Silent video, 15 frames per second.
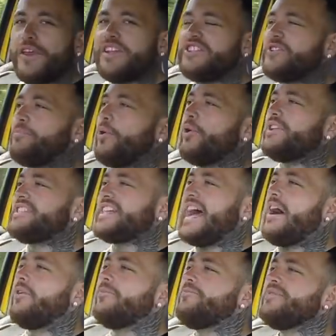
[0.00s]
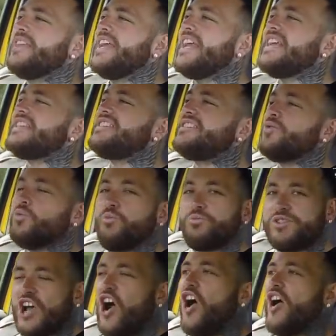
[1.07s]
thing to point out is the
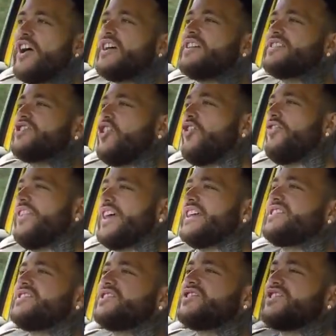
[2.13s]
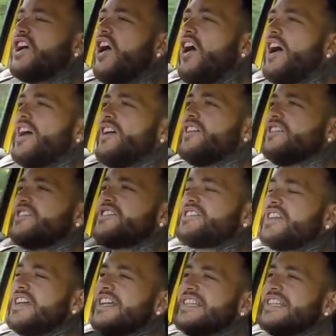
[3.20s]
tyres on this. The tyres,